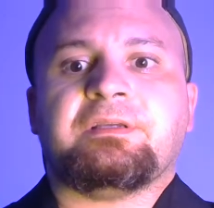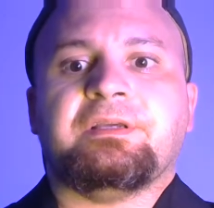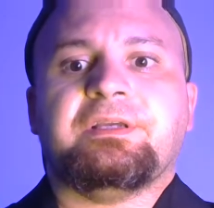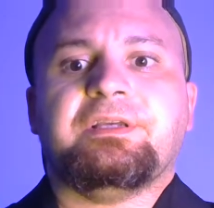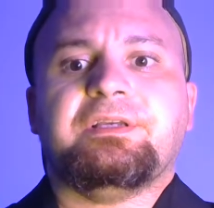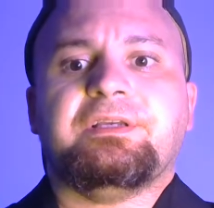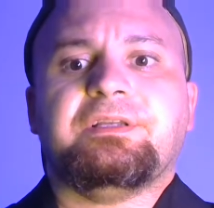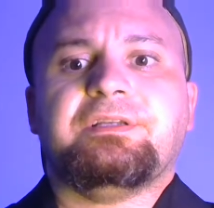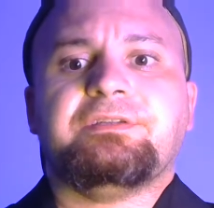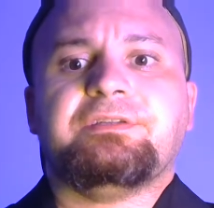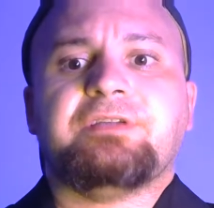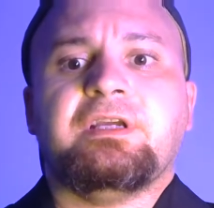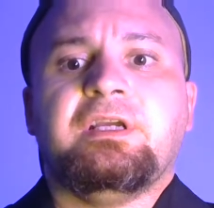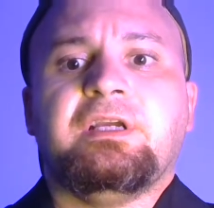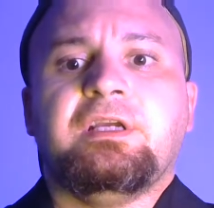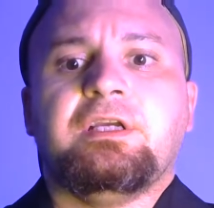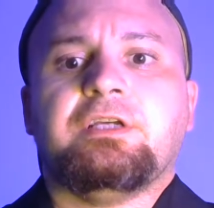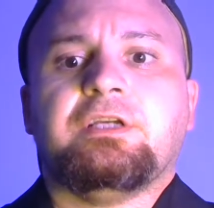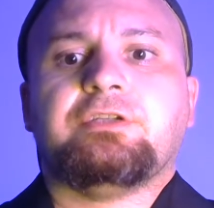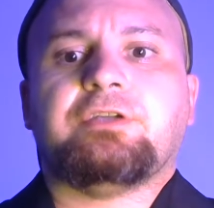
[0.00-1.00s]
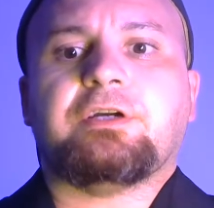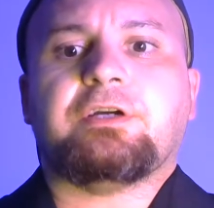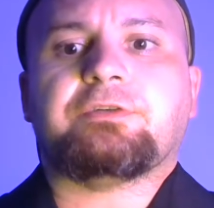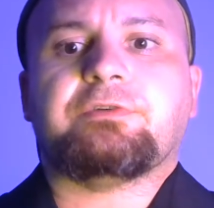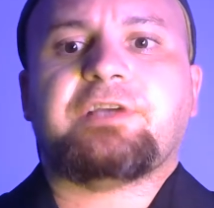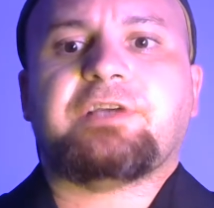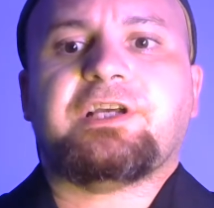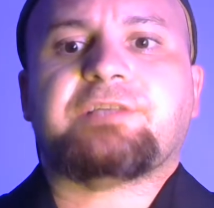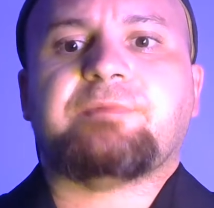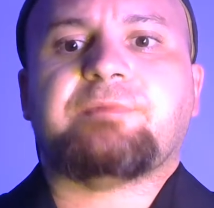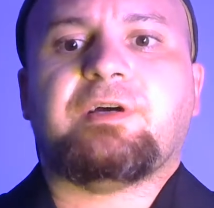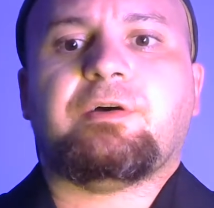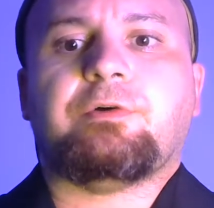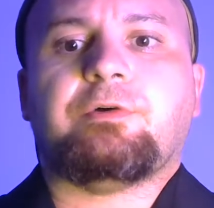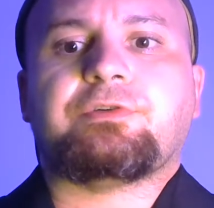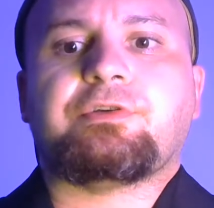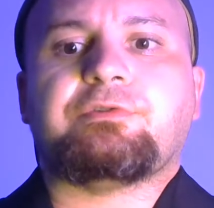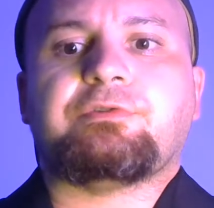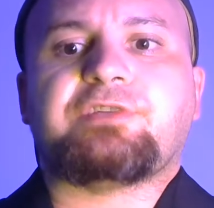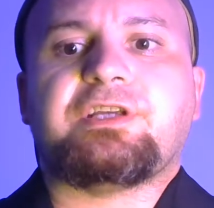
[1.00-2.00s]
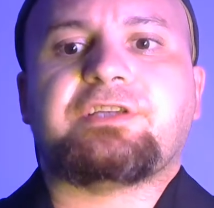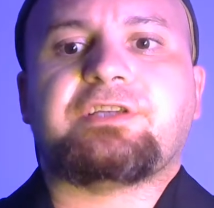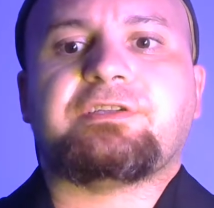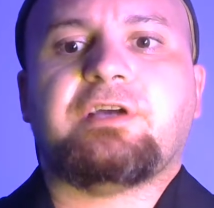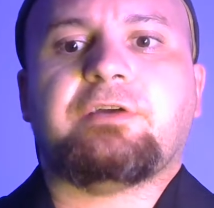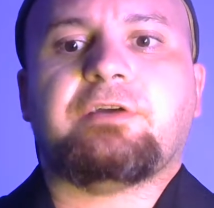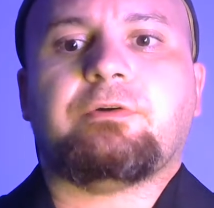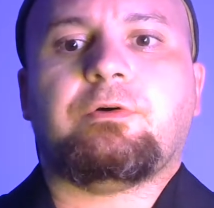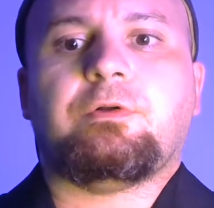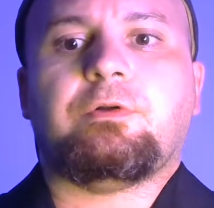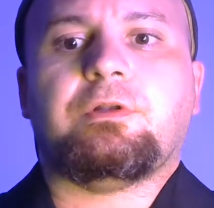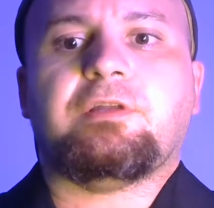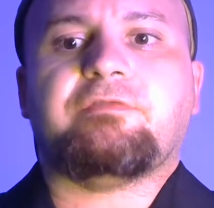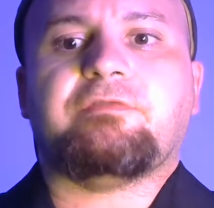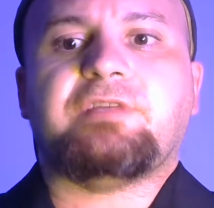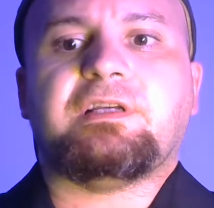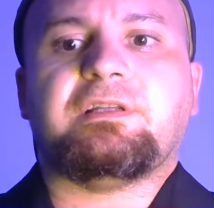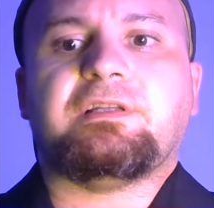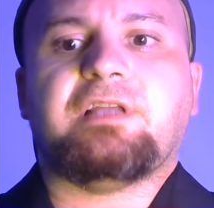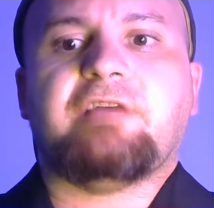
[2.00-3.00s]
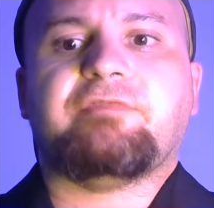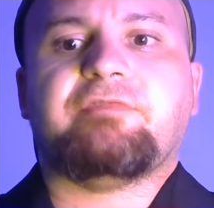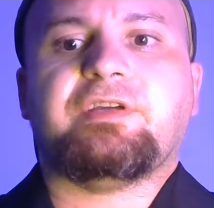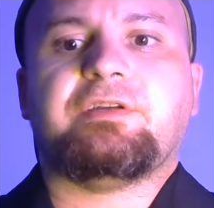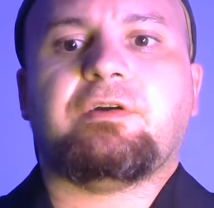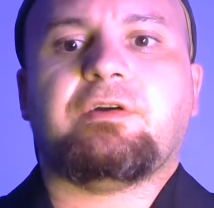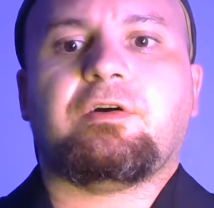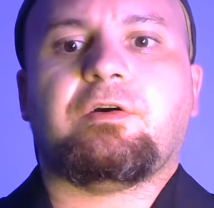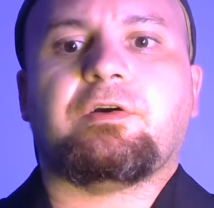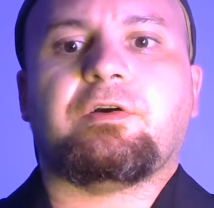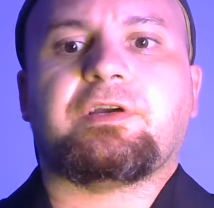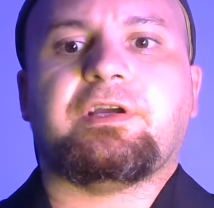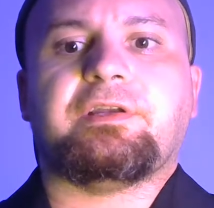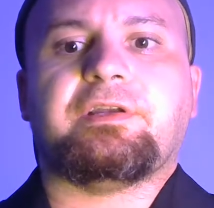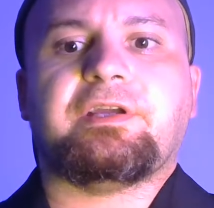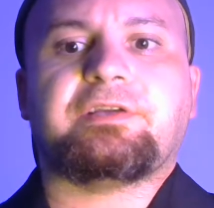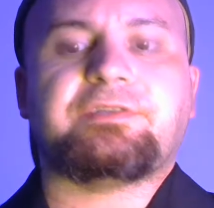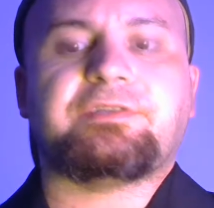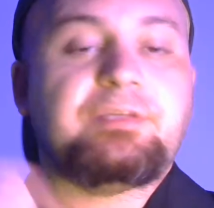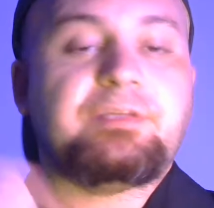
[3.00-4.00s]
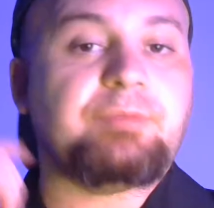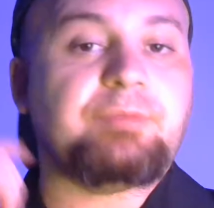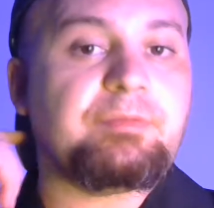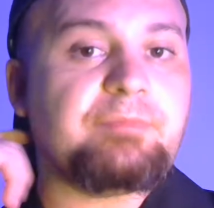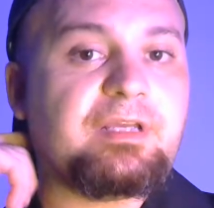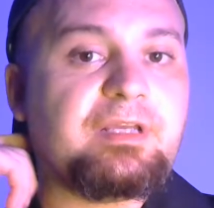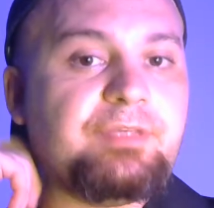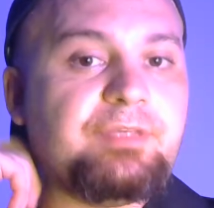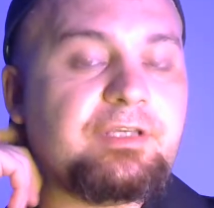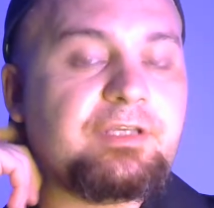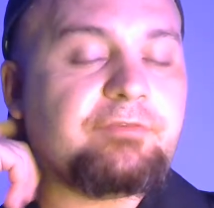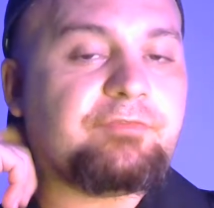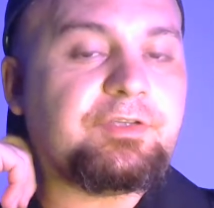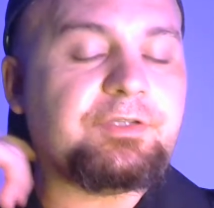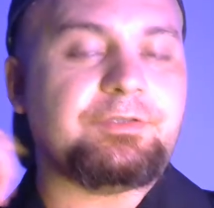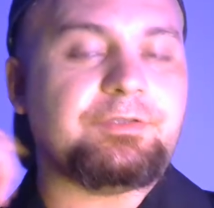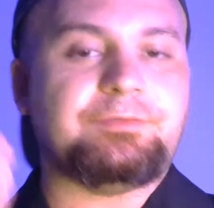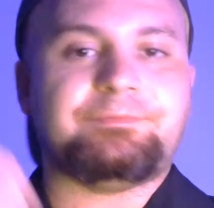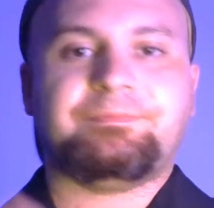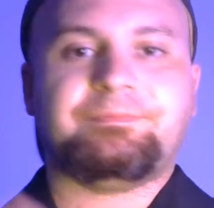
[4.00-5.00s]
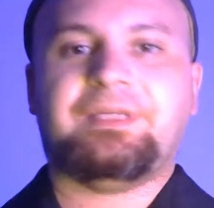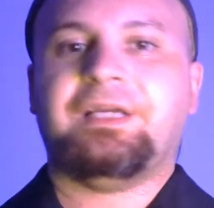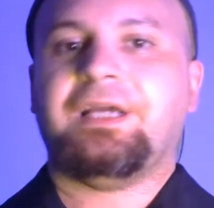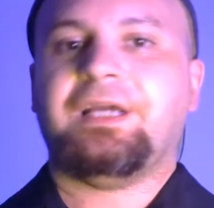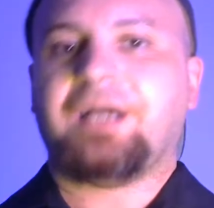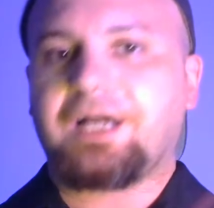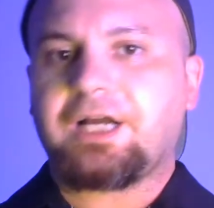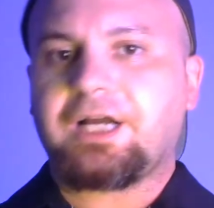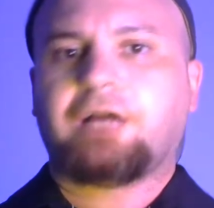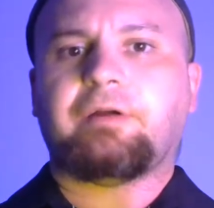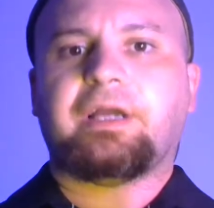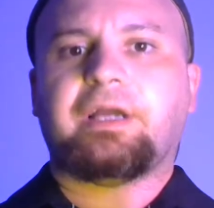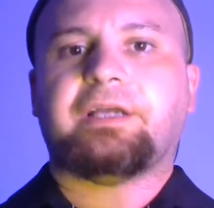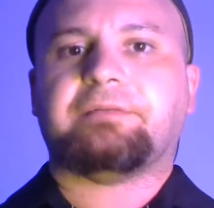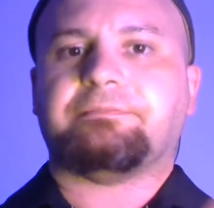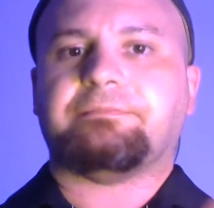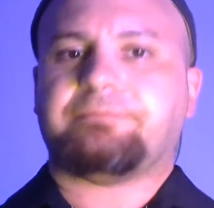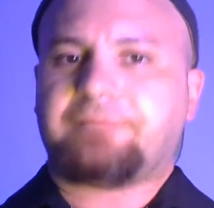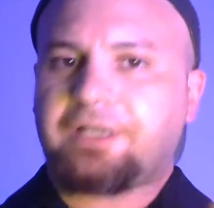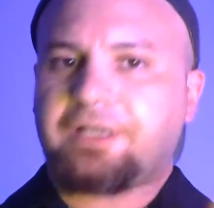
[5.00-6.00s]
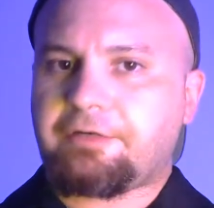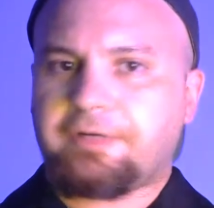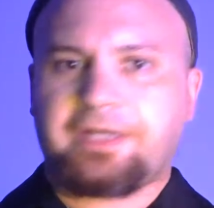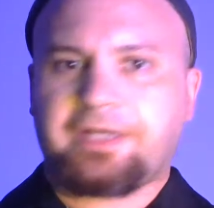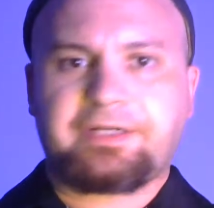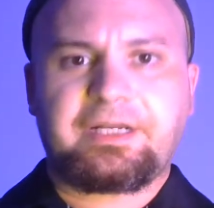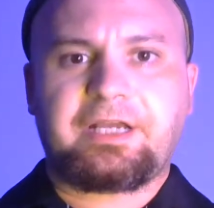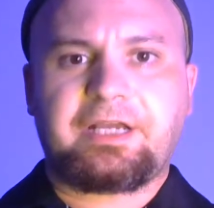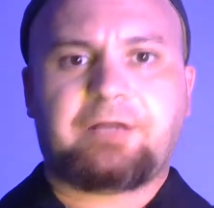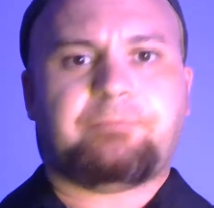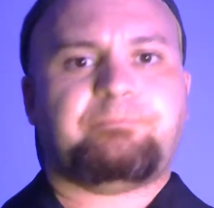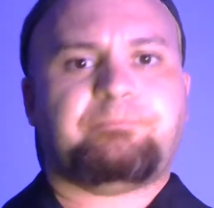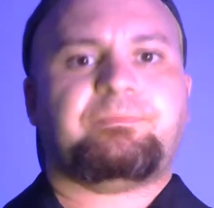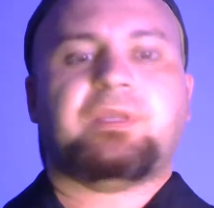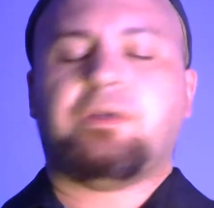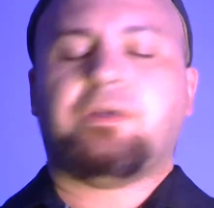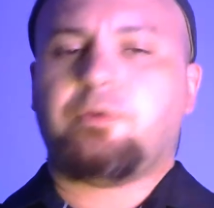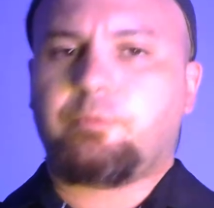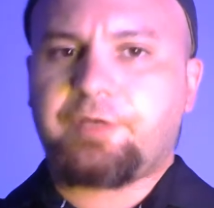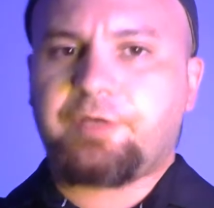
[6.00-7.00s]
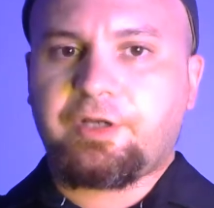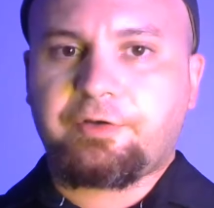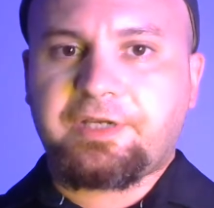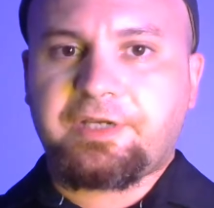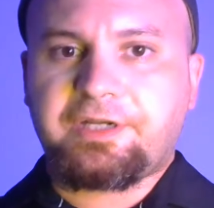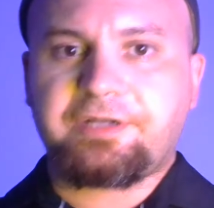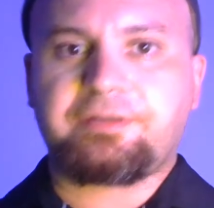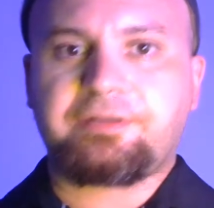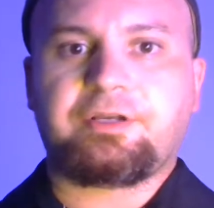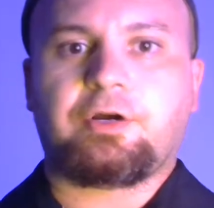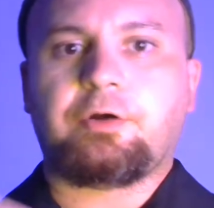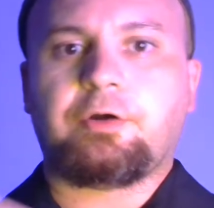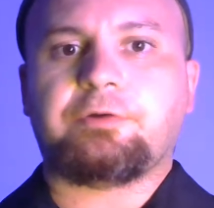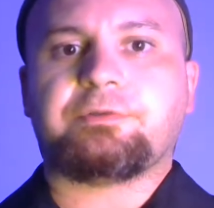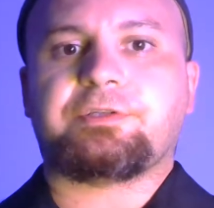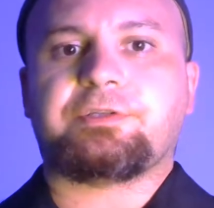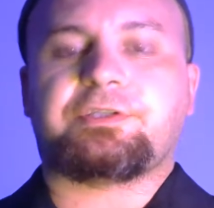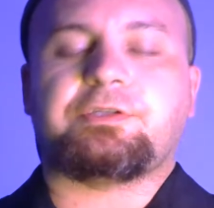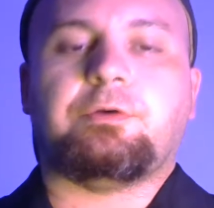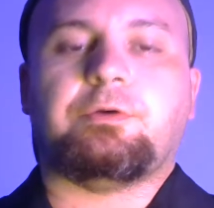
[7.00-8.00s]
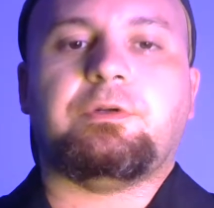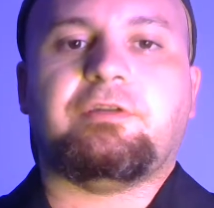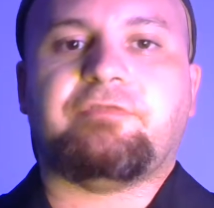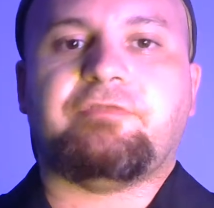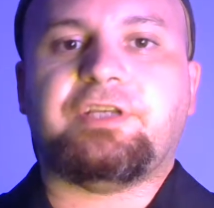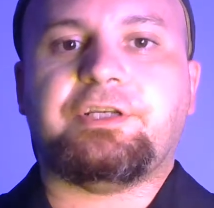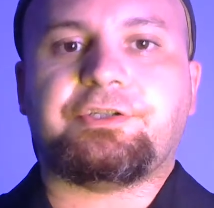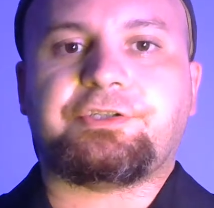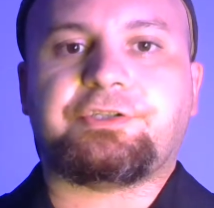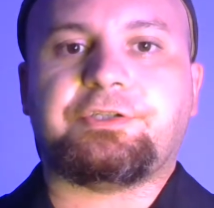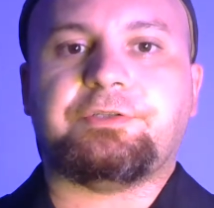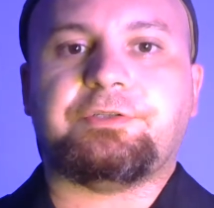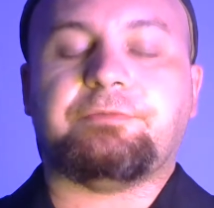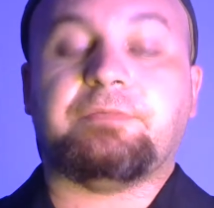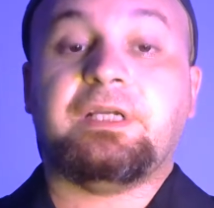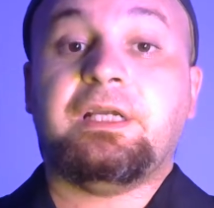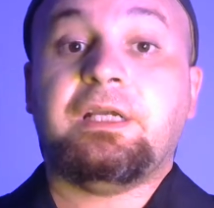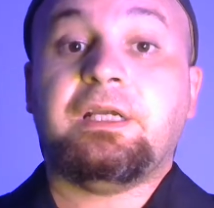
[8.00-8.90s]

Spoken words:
And Dr. Casbah also says, not all of the 11 are connected, but maybe a few. All right. Now, we are getting the heart and soul of the issue.